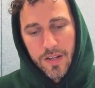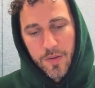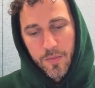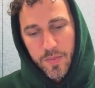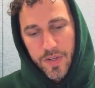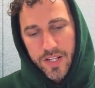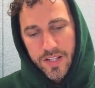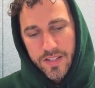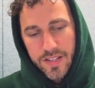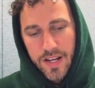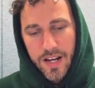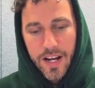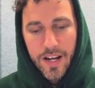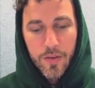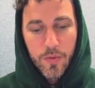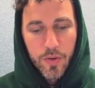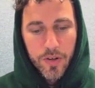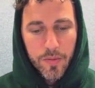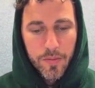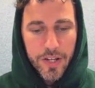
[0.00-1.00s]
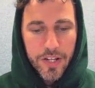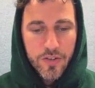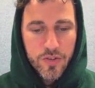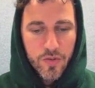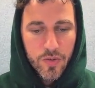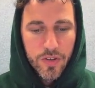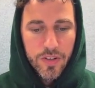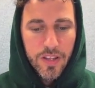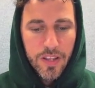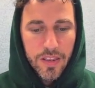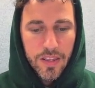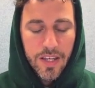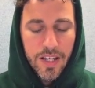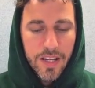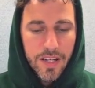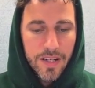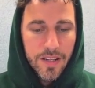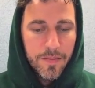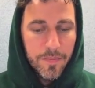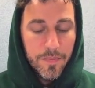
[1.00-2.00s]
Because I want to make sure that
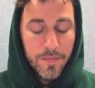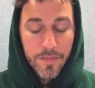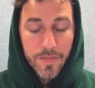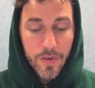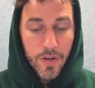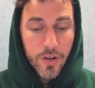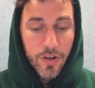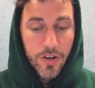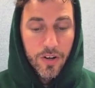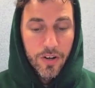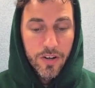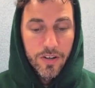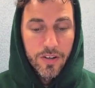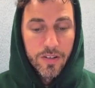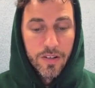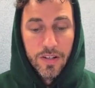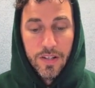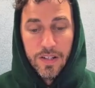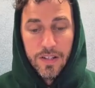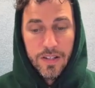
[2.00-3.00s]
they are